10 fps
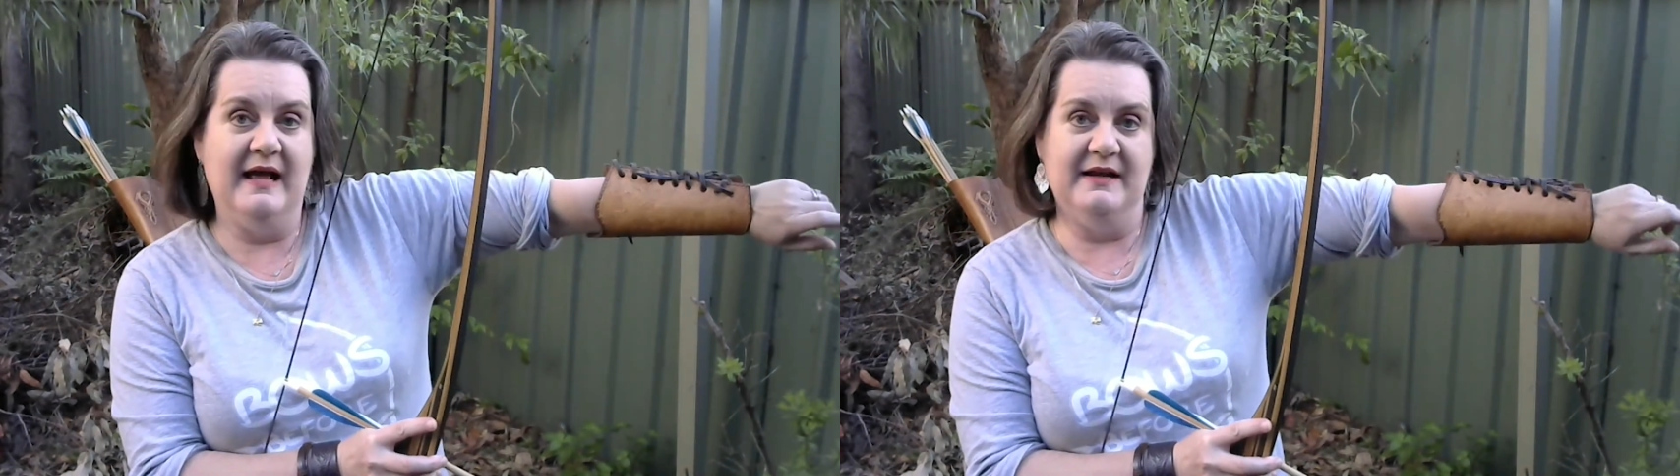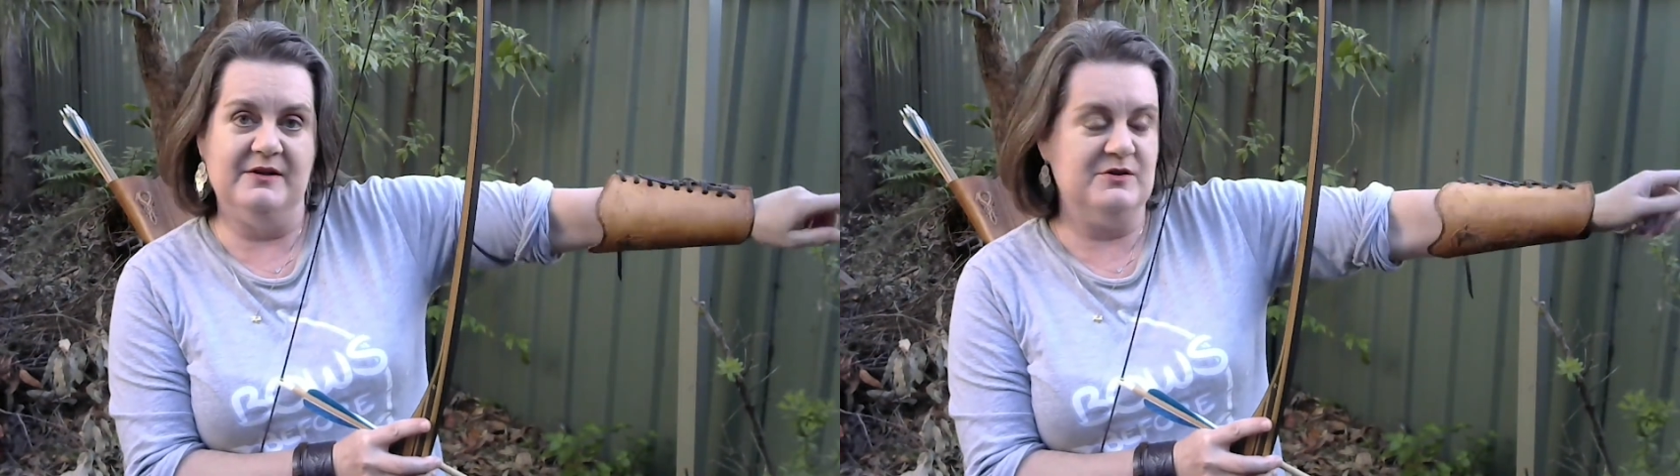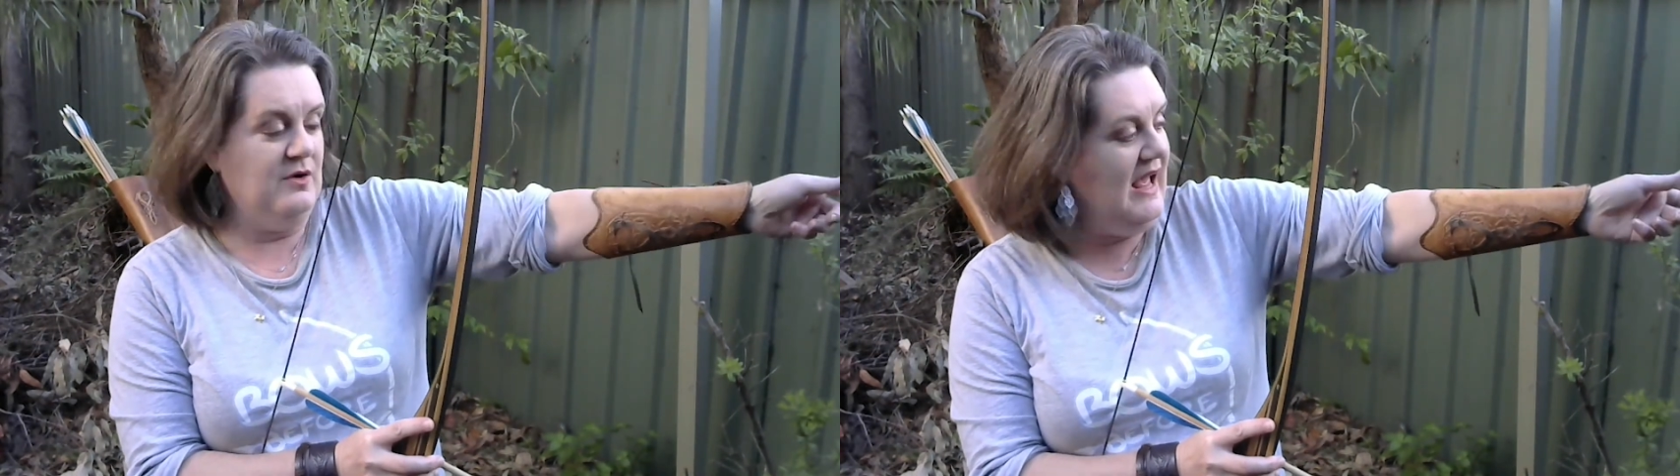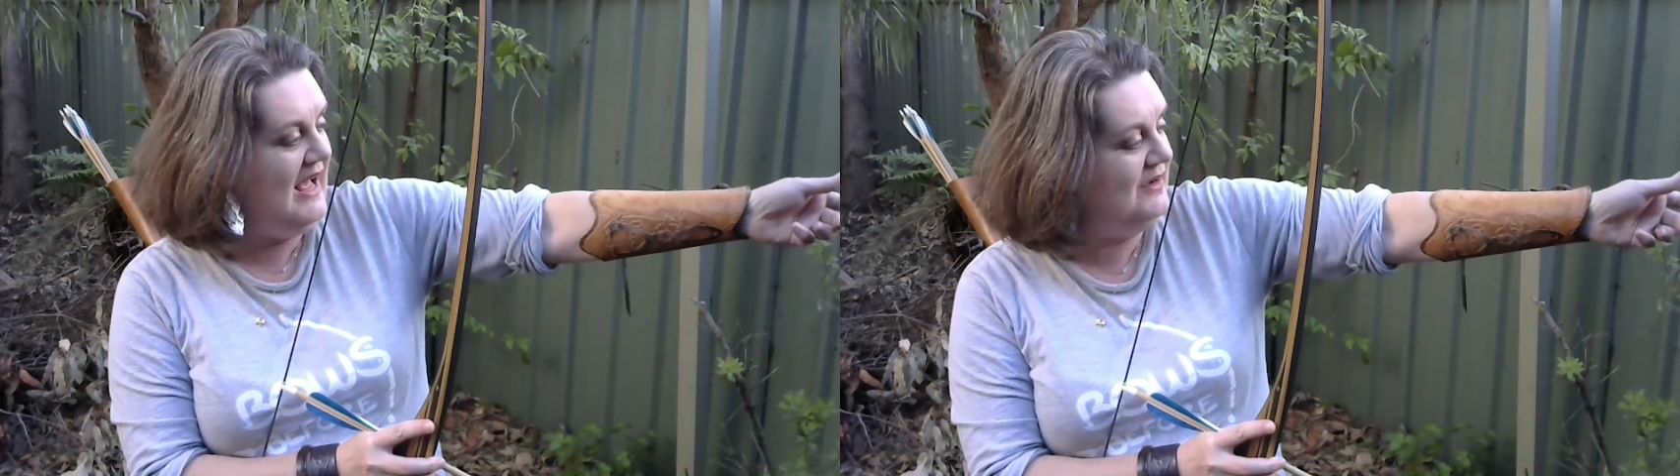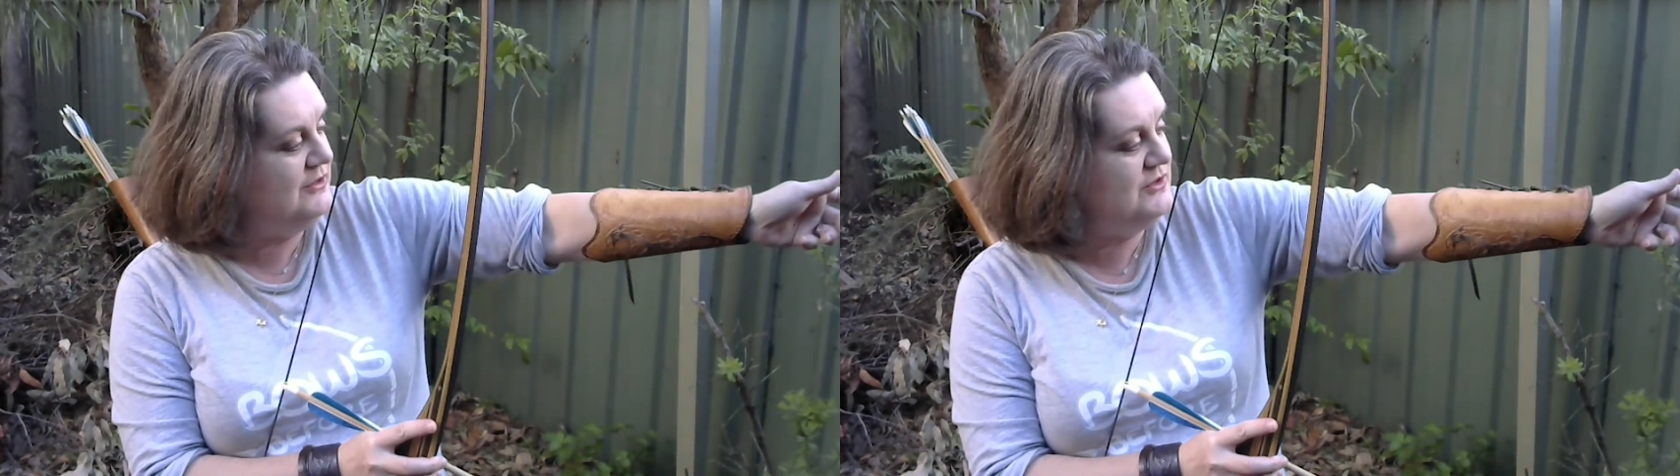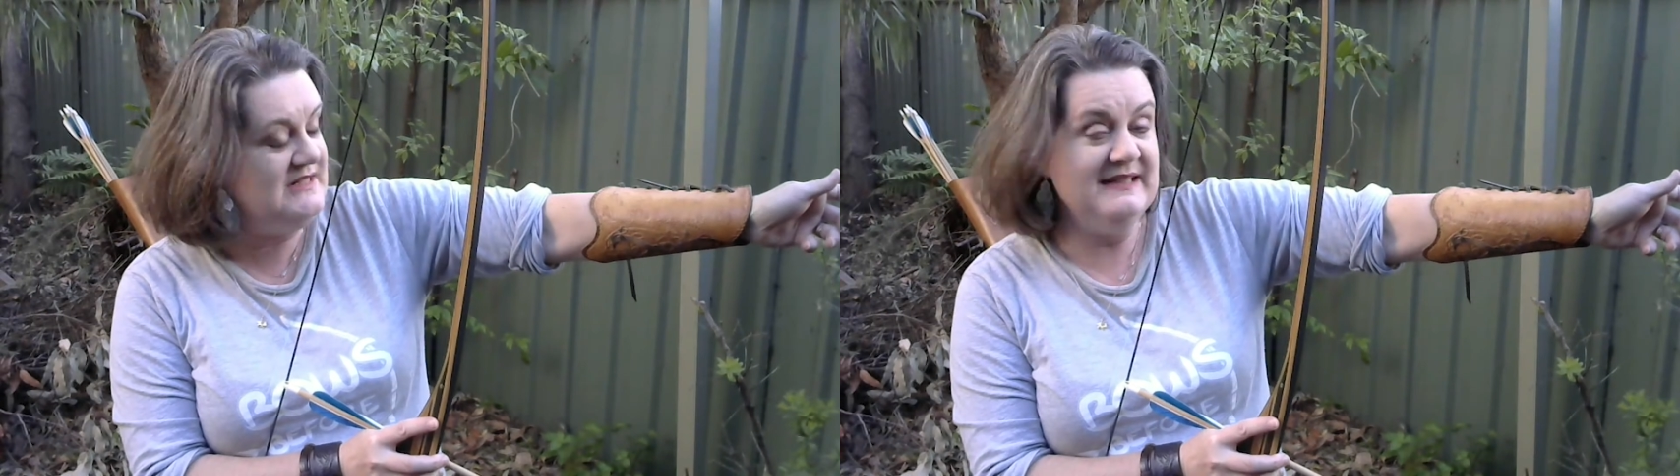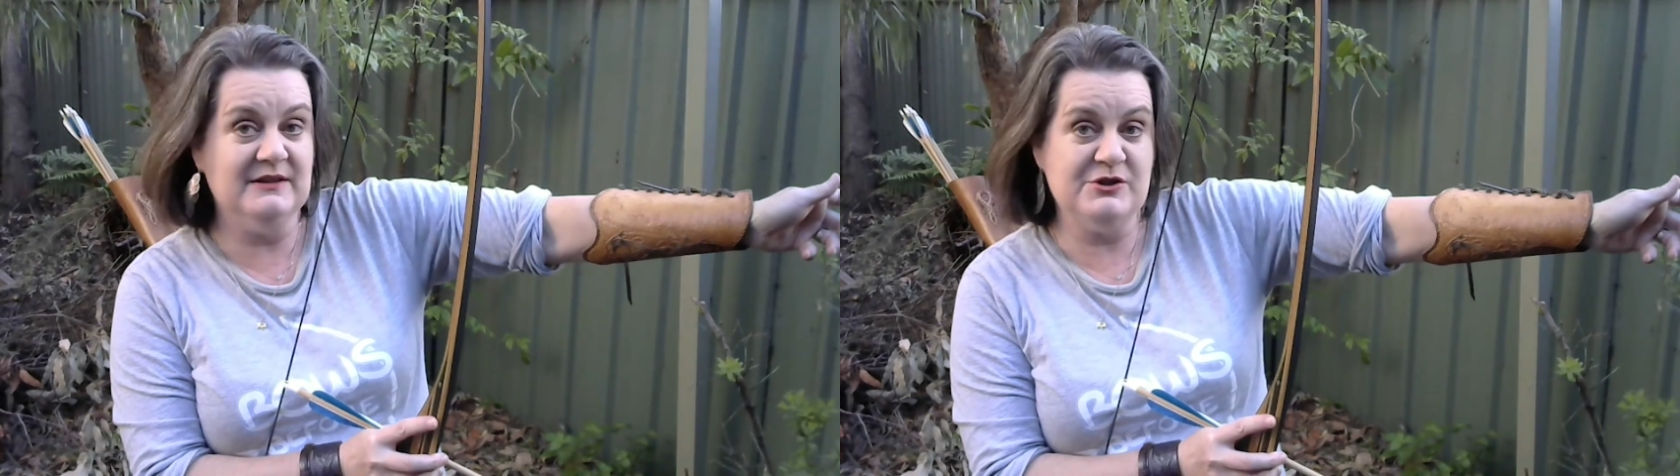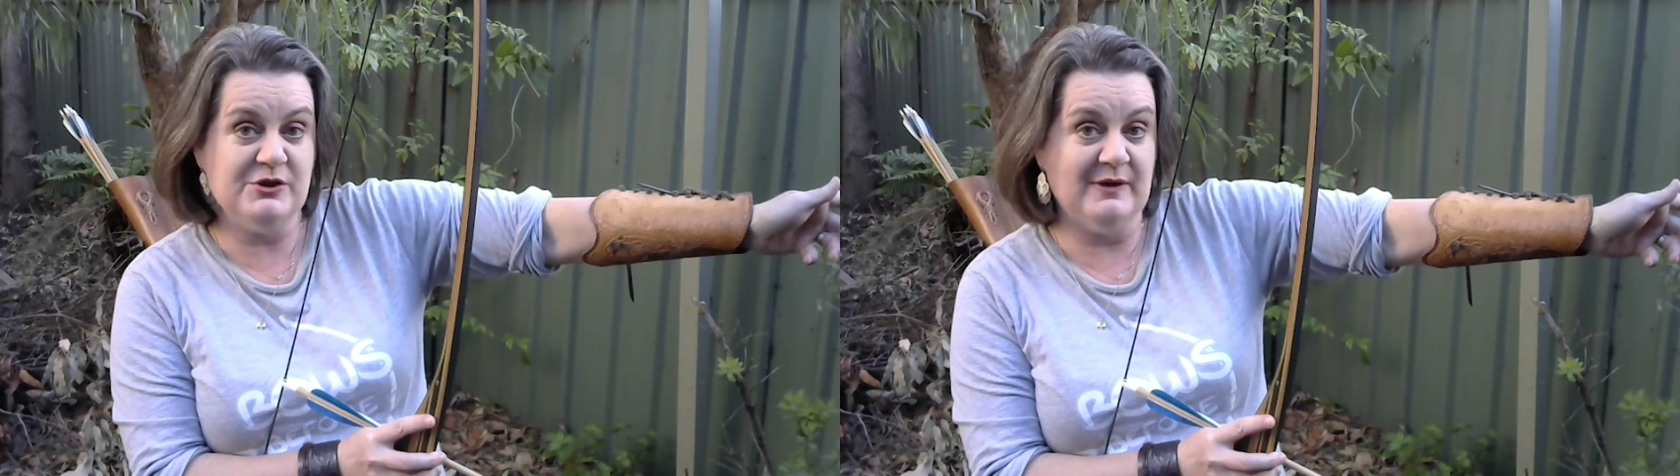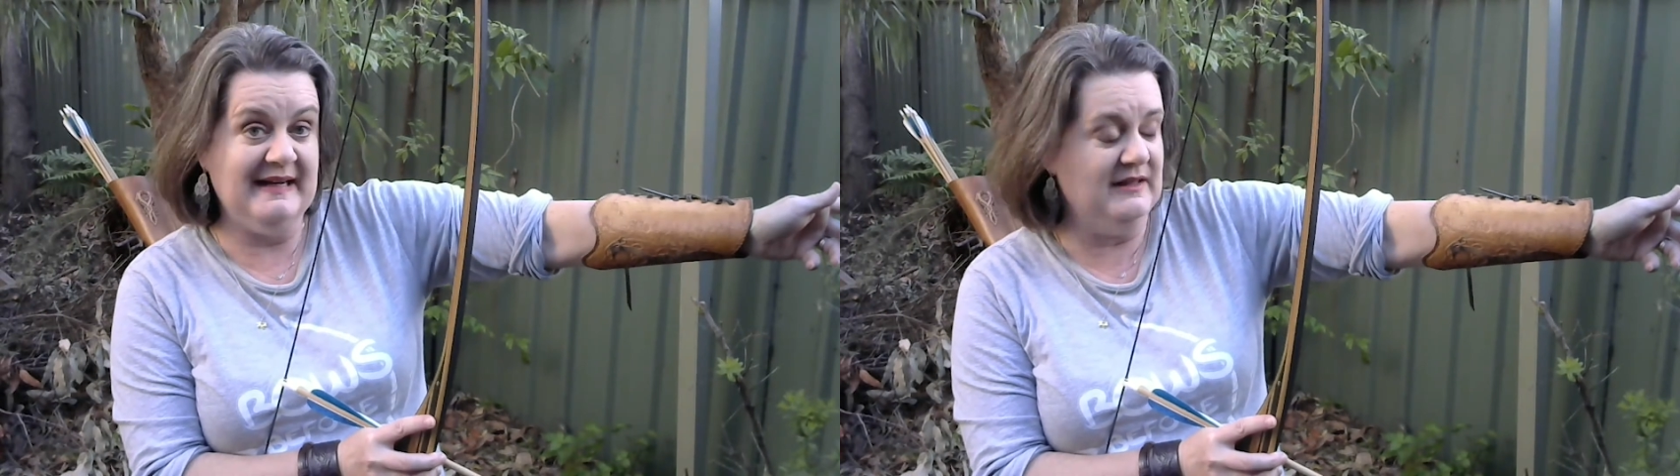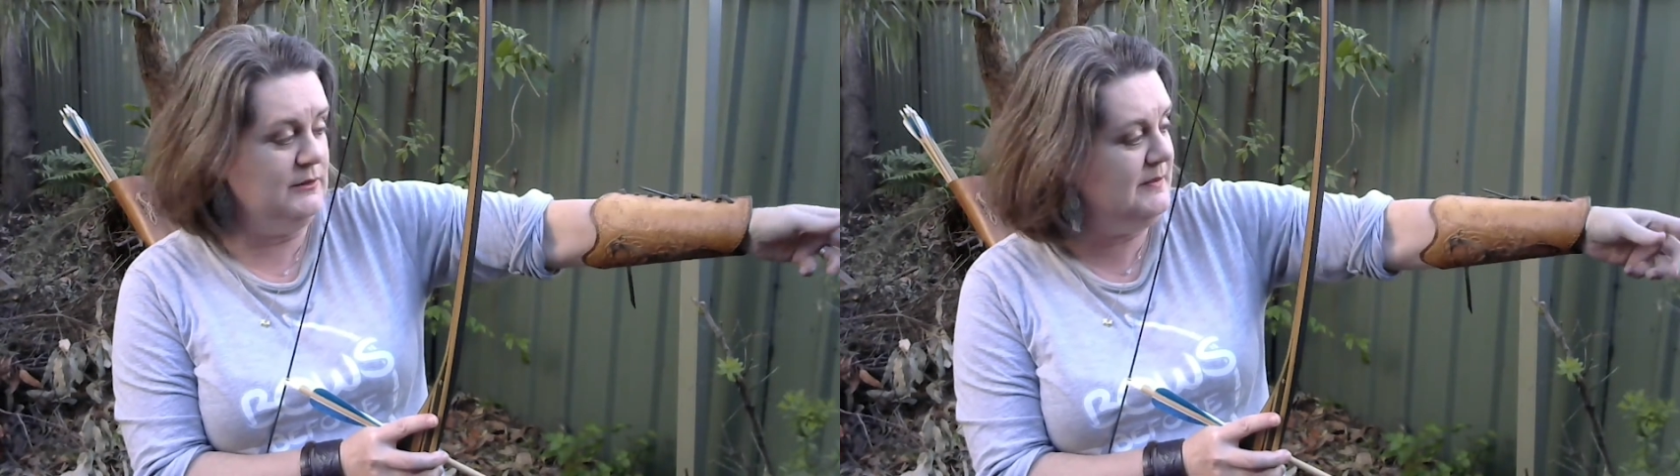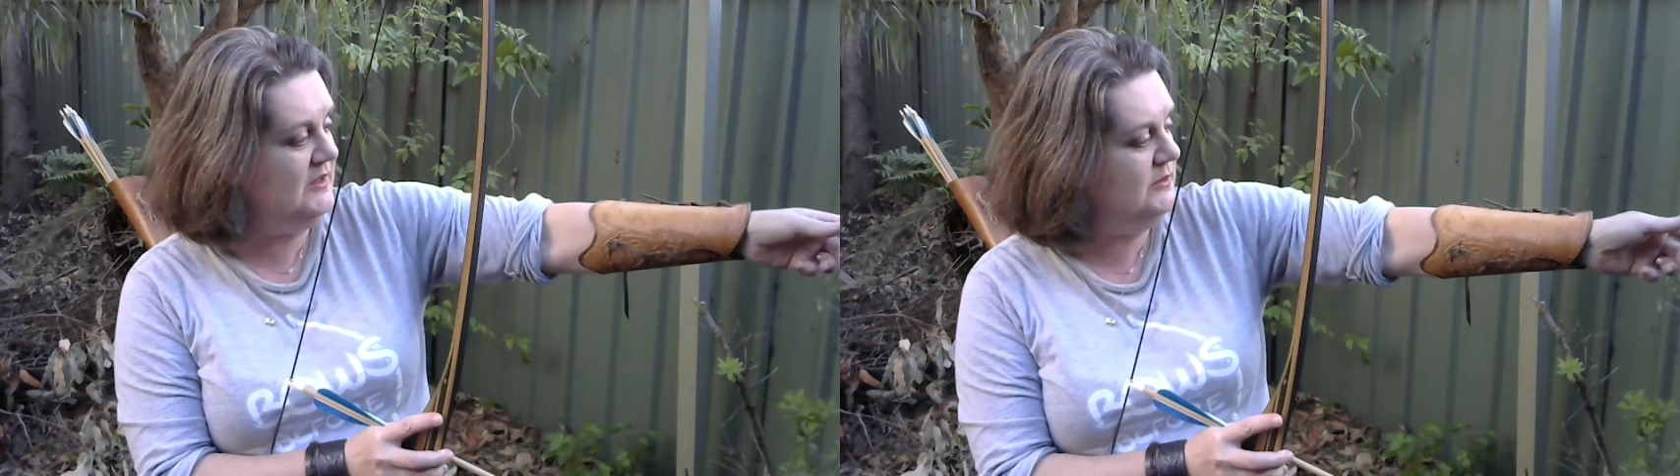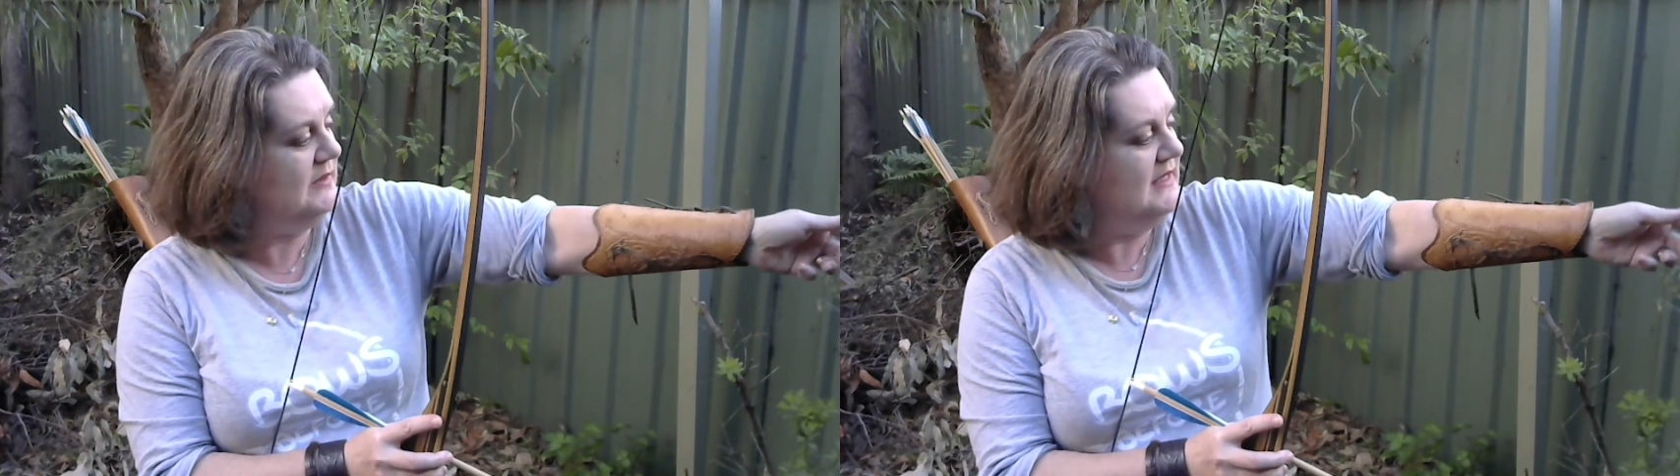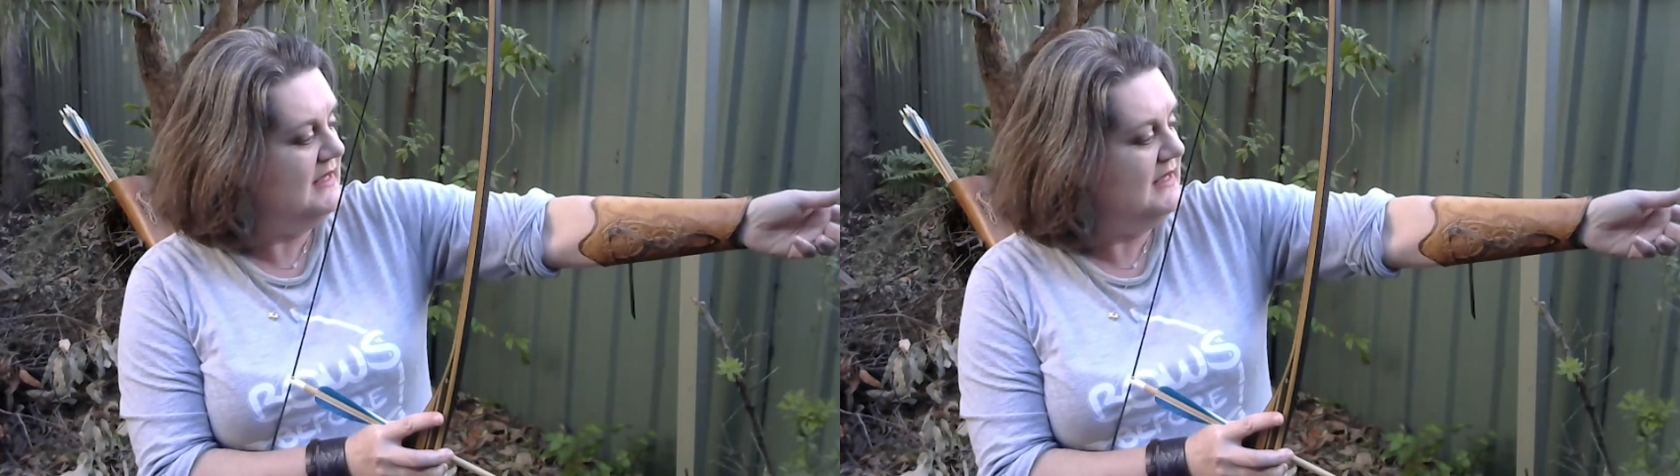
and how you tilt your elbow.